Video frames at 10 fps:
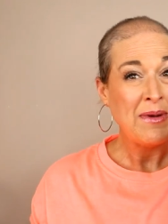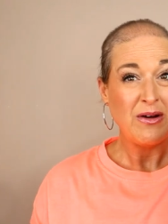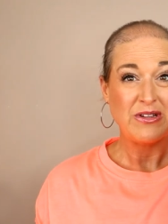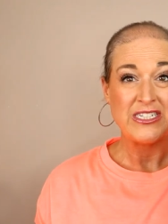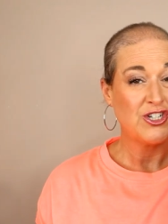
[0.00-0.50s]

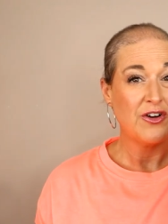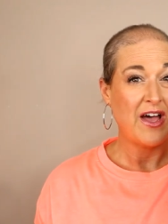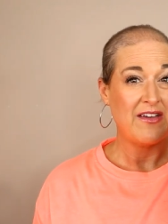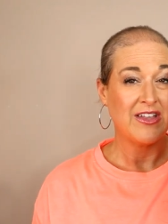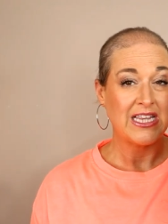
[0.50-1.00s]
I'm not really
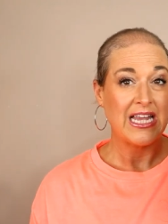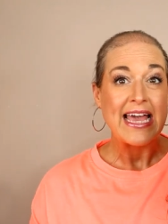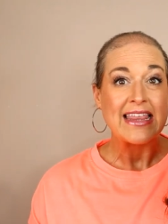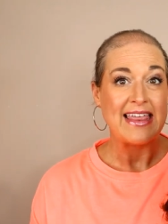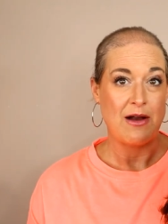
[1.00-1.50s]
sure if I even
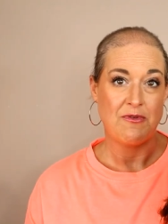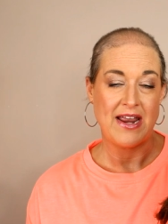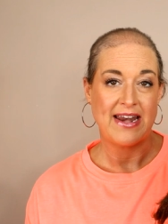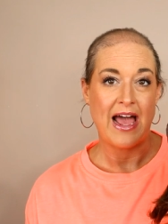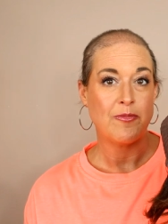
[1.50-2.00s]
like that
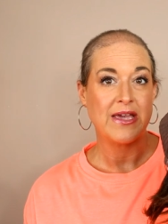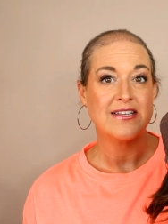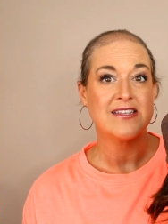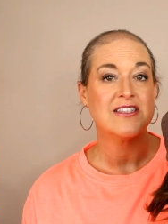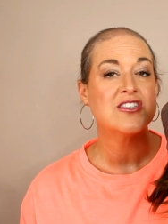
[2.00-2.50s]
right now
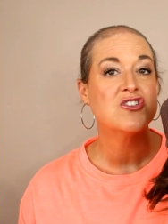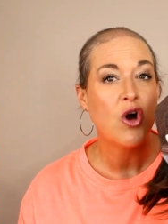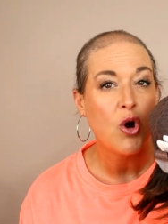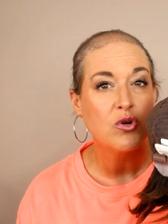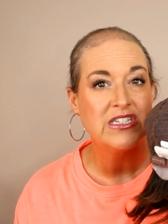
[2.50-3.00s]
because it's
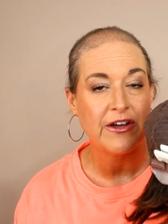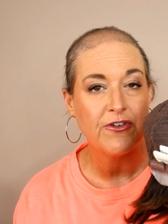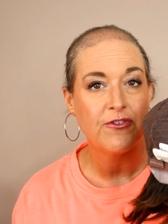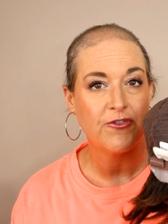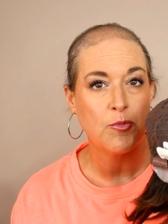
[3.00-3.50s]
so
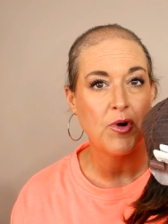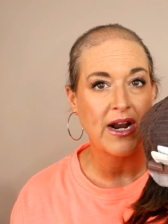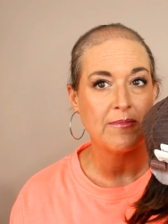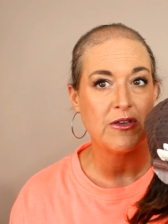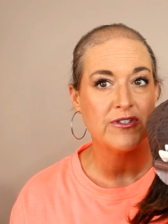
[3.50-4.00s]
different from
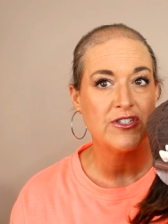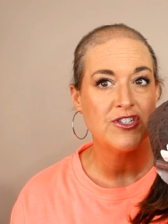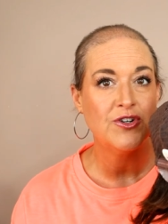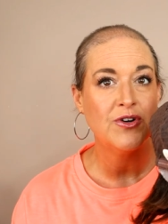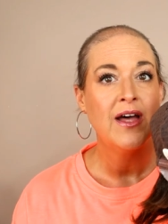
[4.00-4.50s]
what I'm
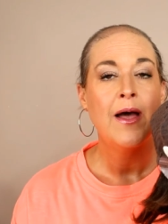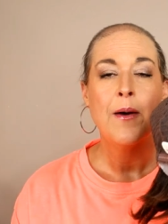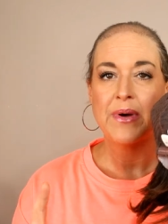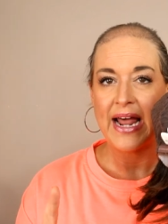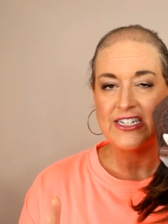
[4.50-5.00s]
used to,
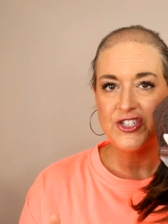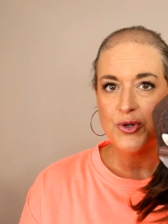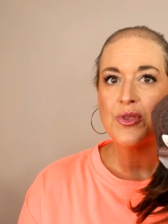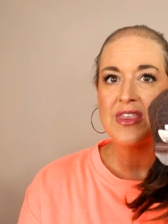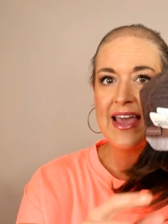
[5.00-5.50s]
but I
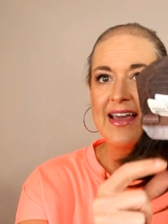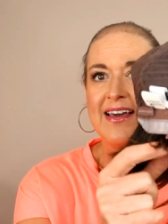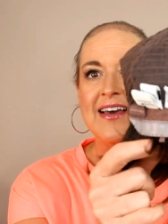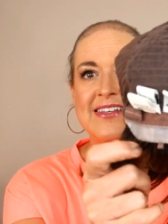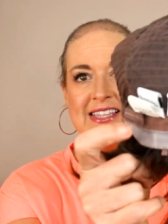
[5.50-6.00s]
do
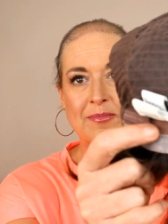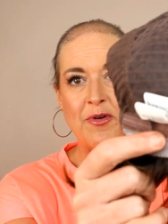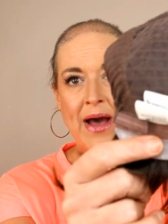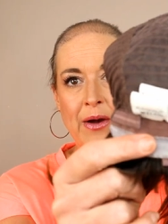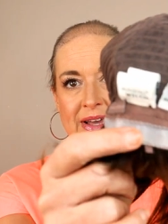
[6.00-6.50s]
think
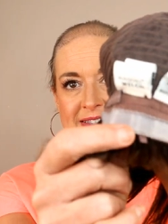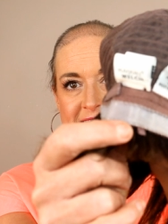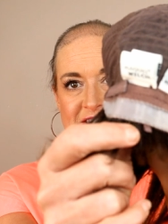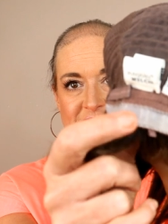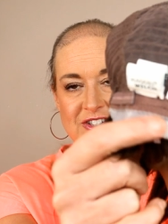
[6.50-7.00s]
some of my wig
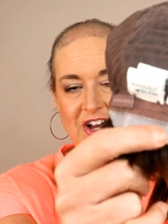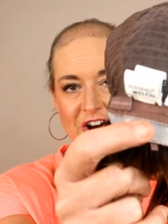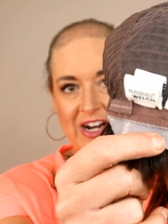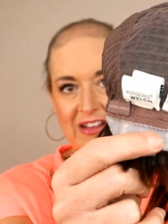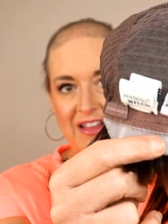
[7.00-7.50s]
sisters
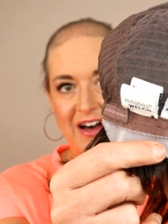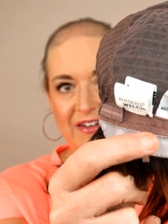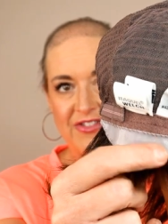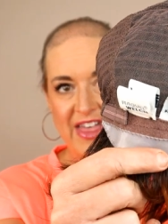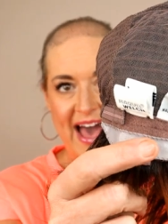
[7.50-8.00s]
are gonna
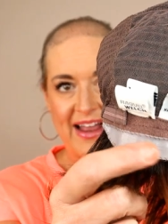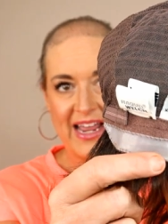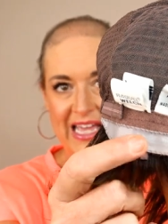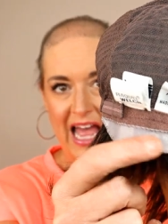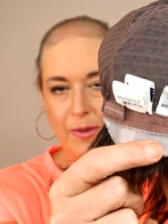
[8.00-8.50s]
love
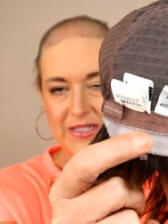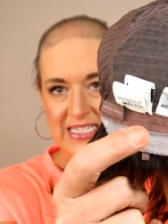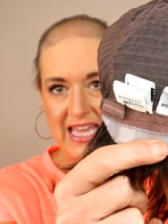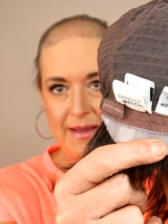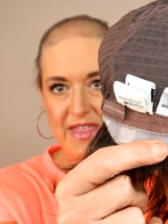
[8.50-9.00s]
that. It
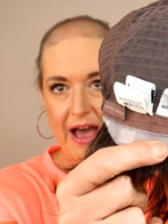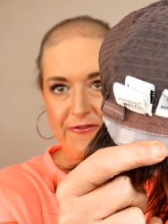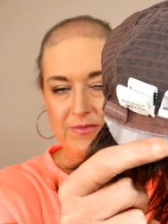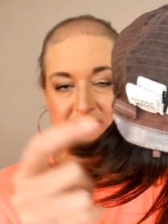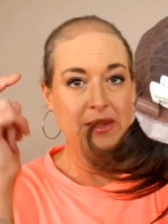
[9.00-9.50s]
helps to keep
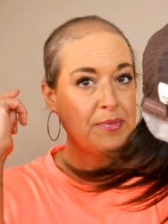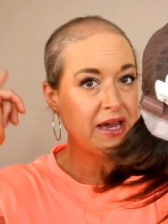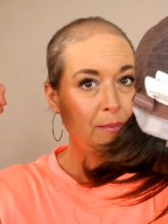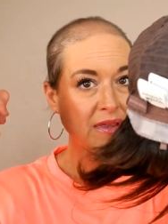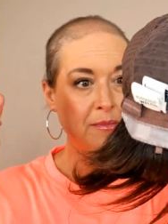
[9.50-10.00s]
that from
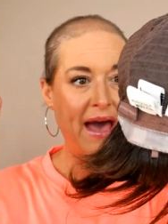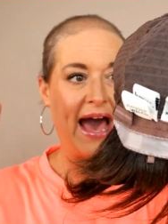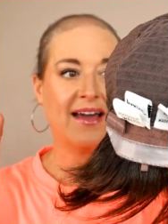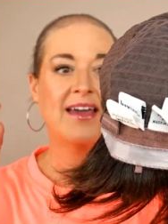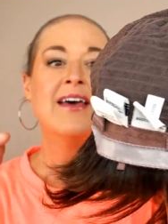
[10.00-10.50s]
slipping up in the
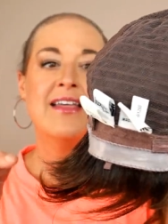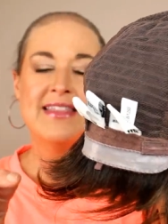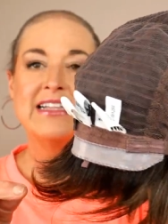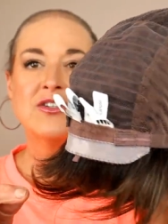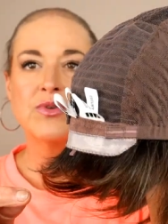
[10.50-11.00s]
back.
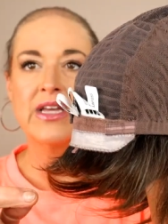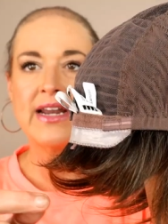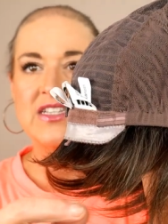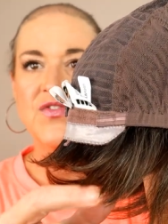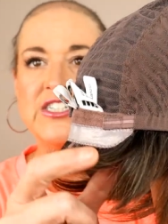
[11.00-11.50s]
That's a
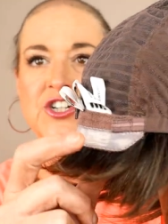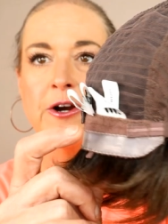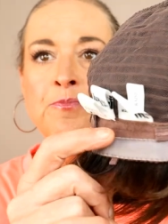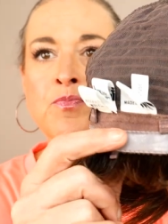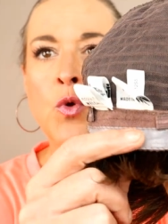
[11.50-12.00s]
really nice
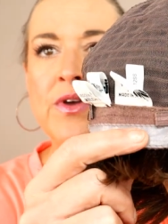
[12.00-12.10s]
feature.